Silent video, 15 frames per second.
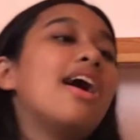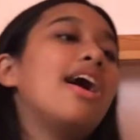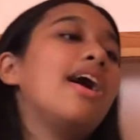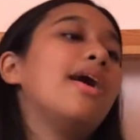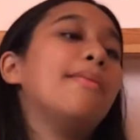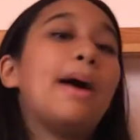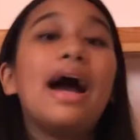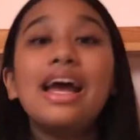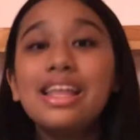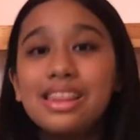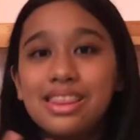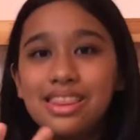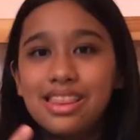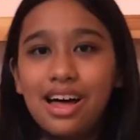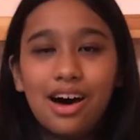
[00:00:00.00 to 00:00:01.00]
I
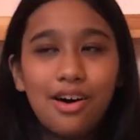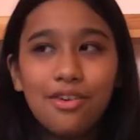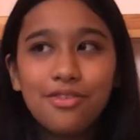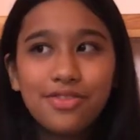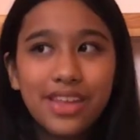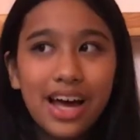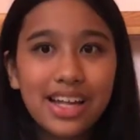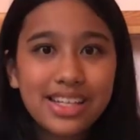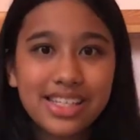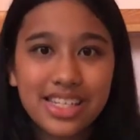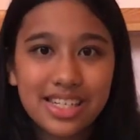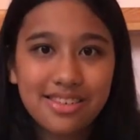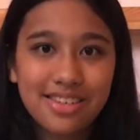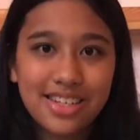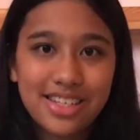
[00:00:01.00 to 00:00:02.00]
love that
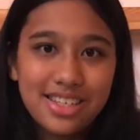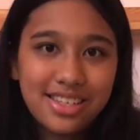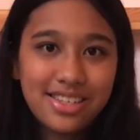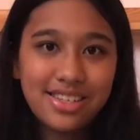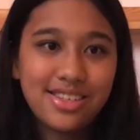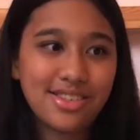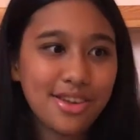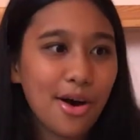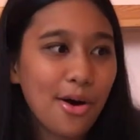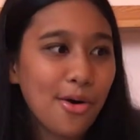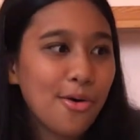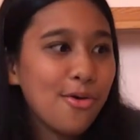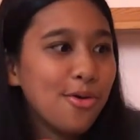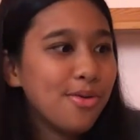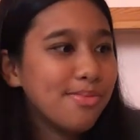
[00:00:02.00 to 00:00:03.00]
series
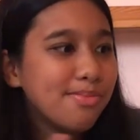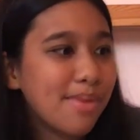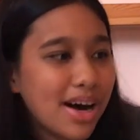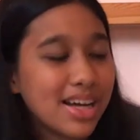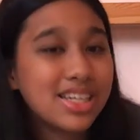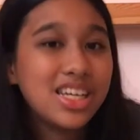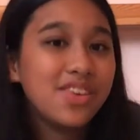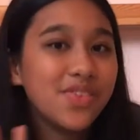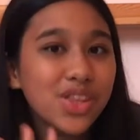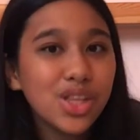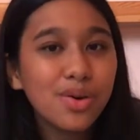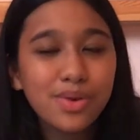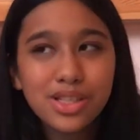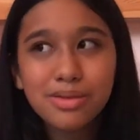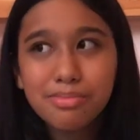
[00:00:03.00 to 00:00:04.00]
so much, even
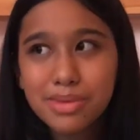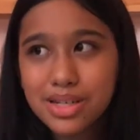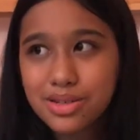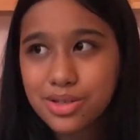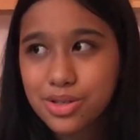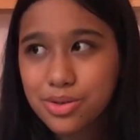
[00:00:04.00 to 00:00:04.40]
though it's a middle